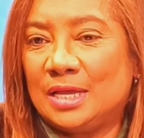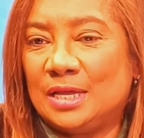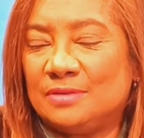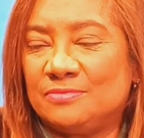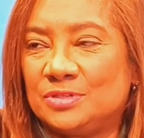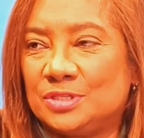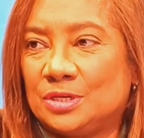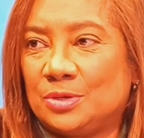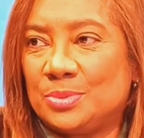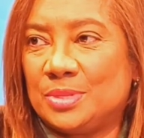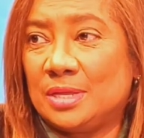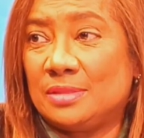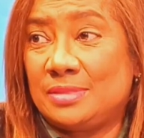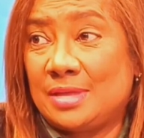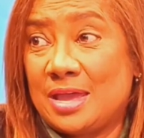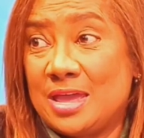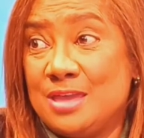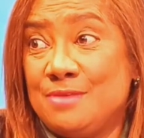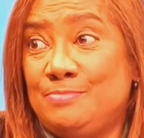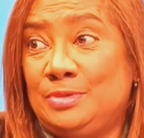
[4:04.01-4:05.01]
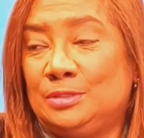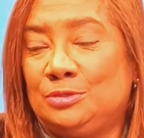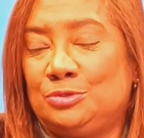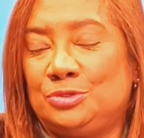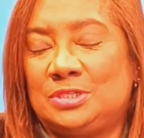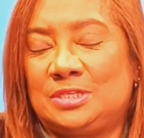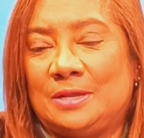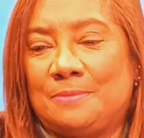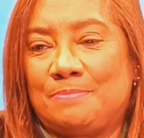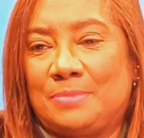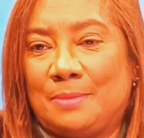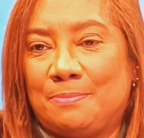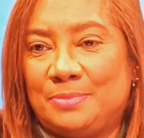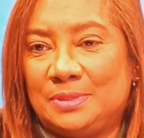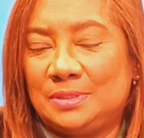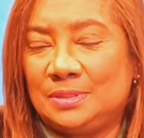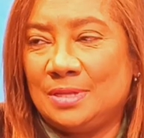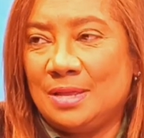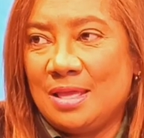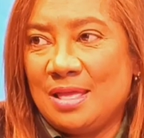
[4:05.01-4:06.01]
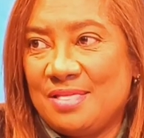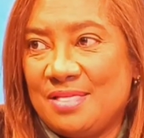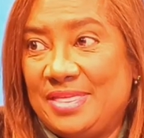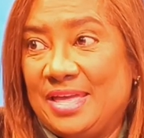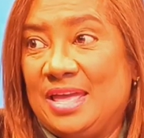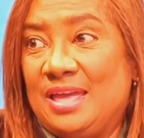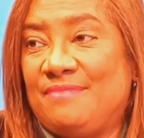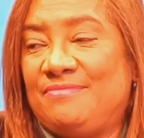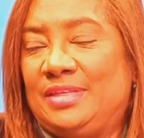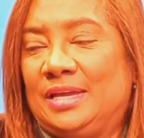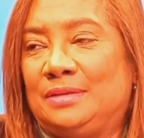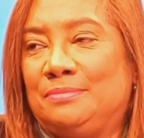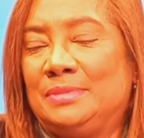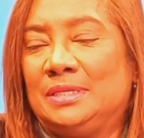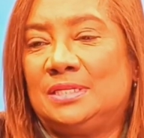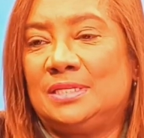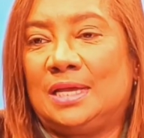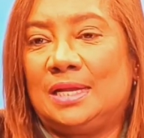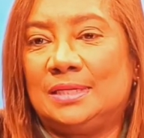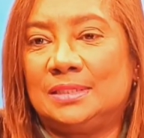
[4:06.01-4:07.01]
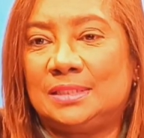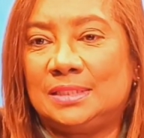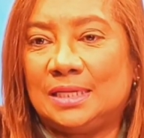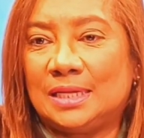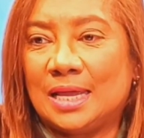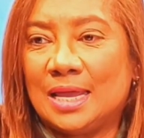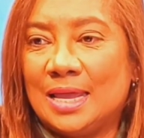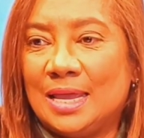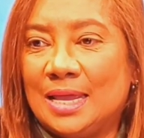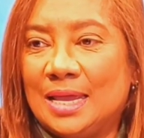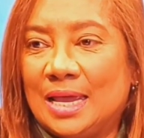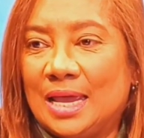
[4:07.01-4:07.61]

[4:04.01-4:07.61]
They have shown that they're able to step up, and they have that mentality.